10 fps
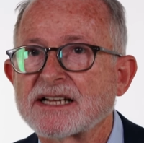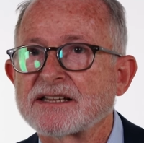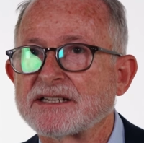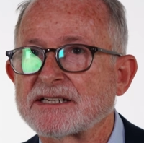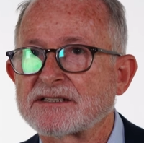
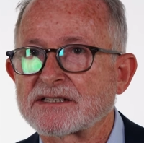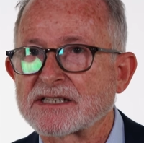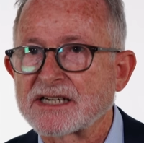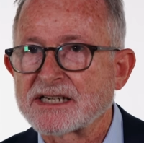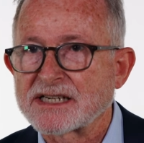
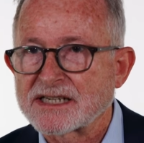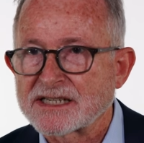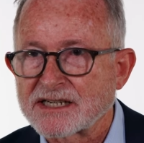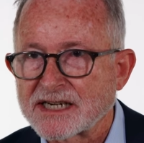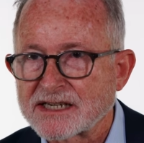There
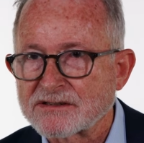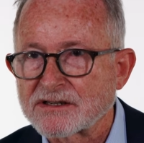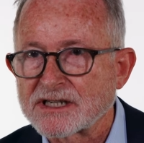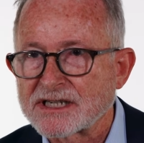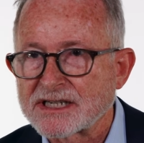uh,
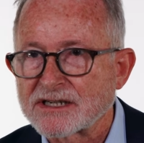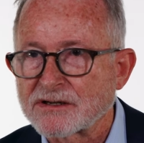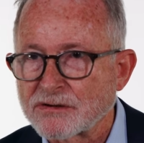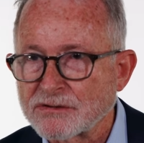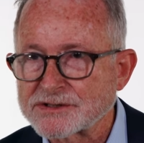are uh,
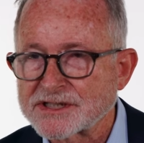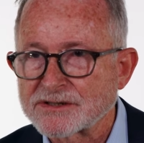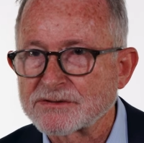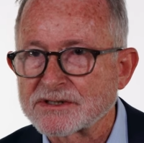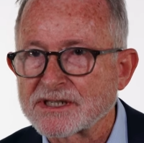
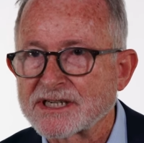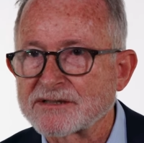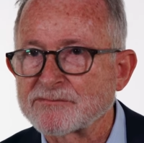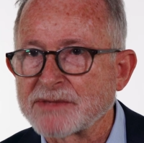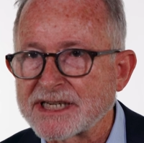also
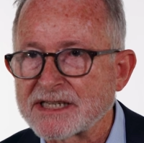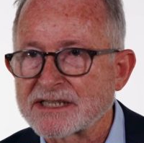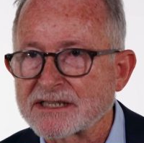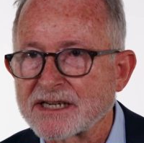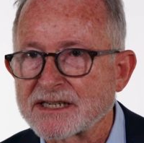uh,
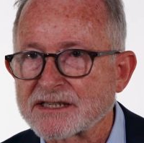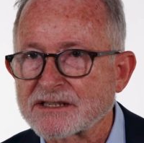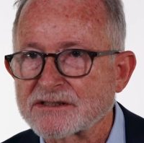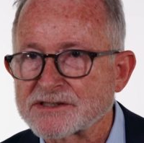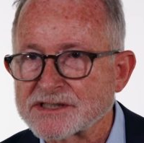many uh,
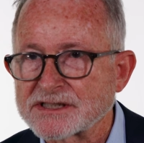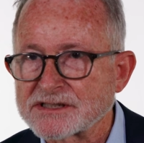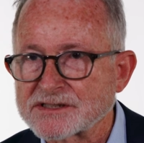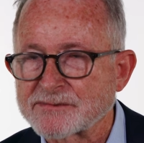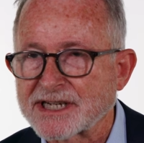
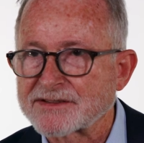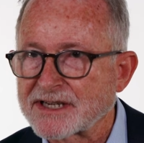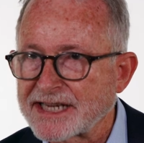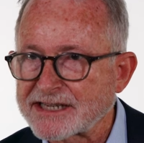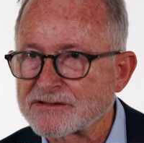concerns about
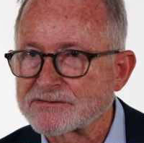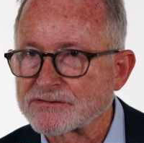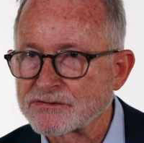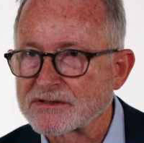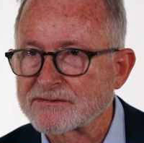the lack
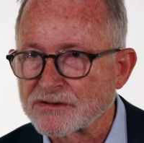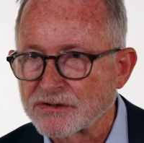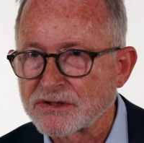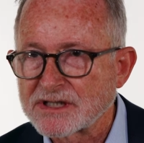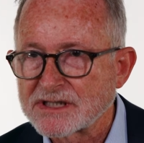of rule of
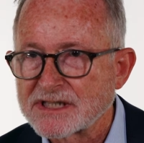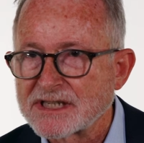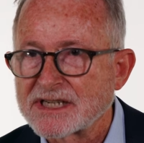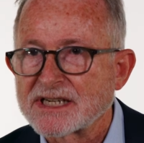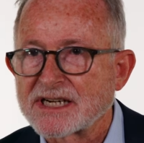law.
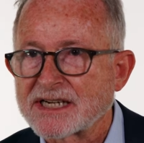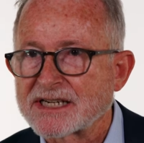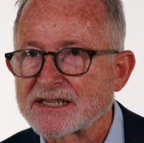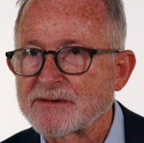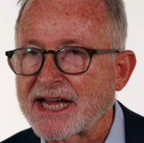
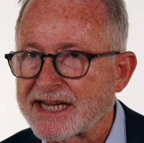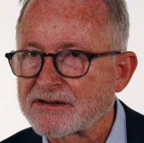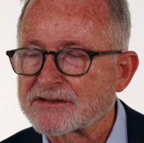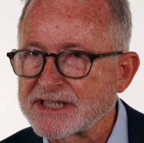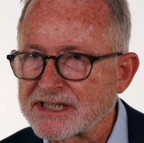Um,
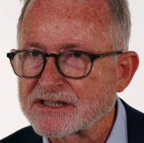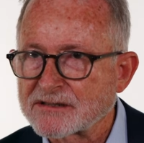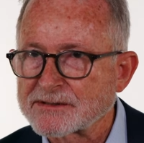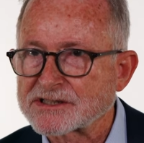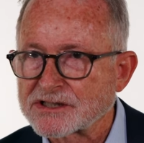and on the
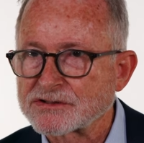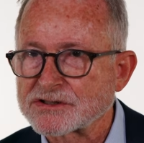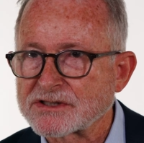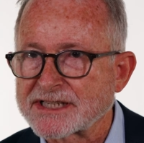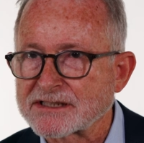economic,
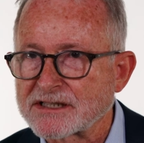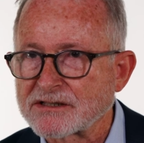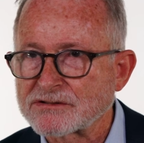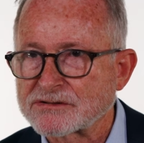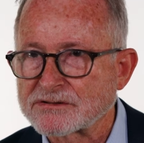social, and
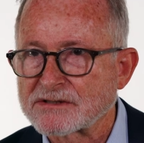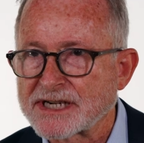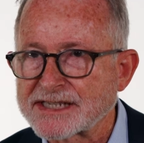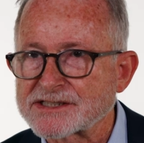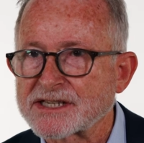cultural
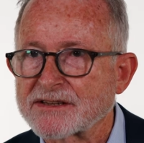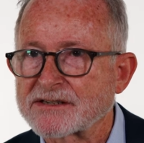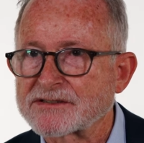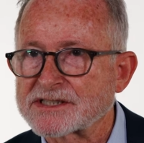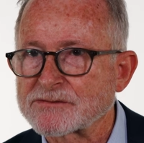rights,
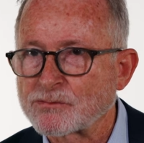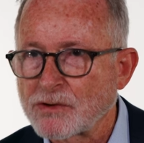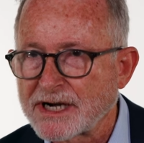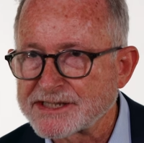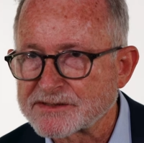there is
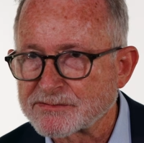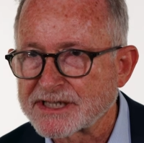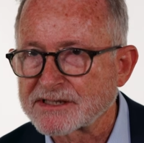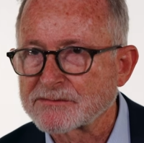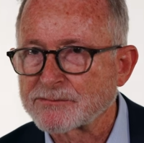
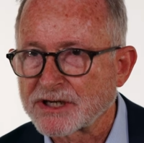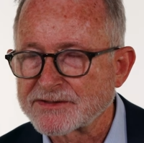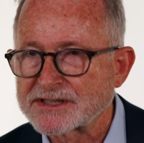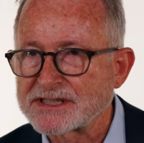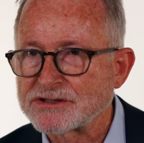widespread
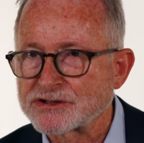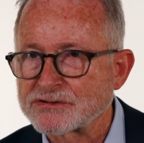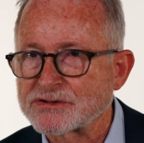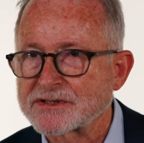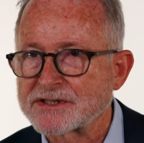poverty
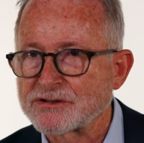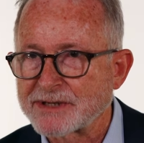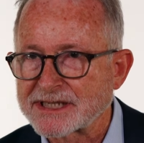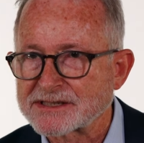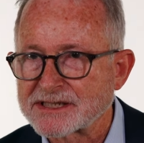due to the
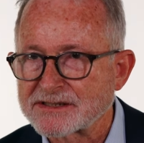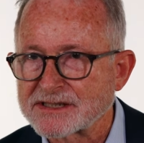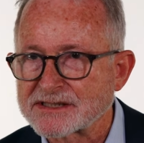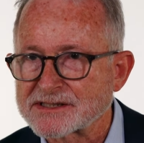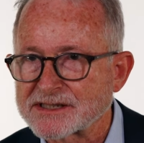
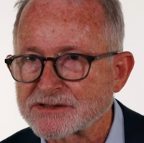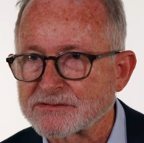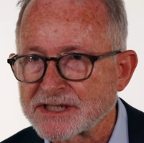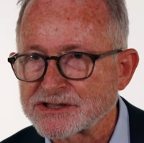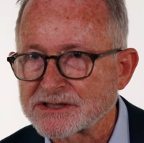humanitarian
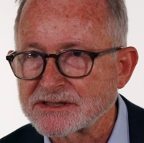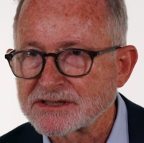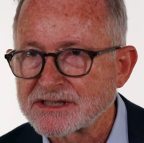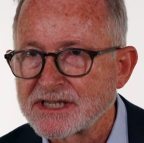situation.